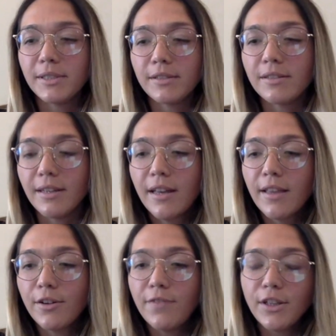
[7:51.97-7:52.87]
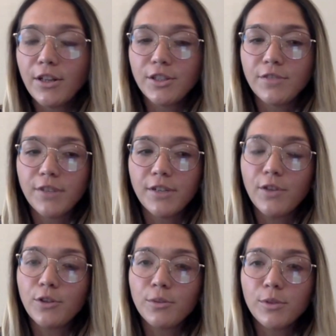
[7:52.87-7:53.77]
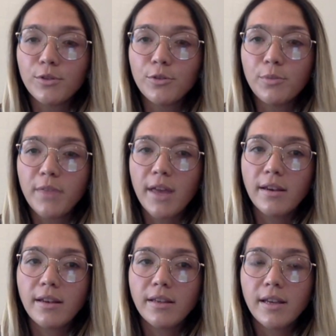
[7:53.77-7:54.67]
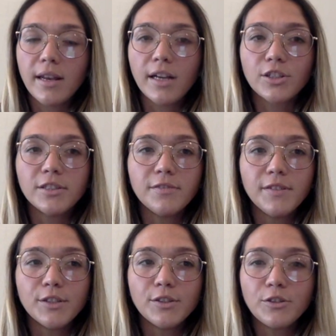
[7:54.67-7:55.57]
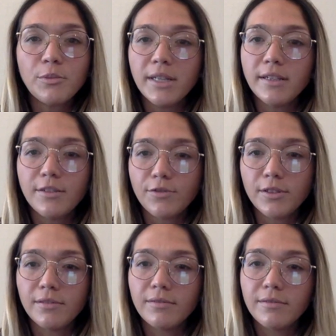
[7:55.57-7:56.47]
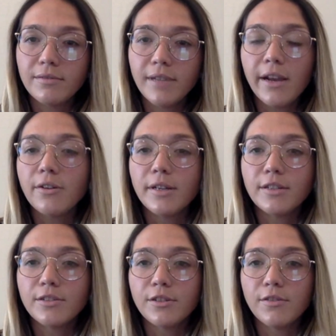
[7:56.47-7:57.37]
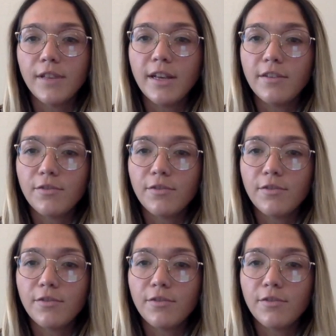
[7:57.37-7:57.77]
they're a very large and very vulnerable group that can actually fill so many different areas of life,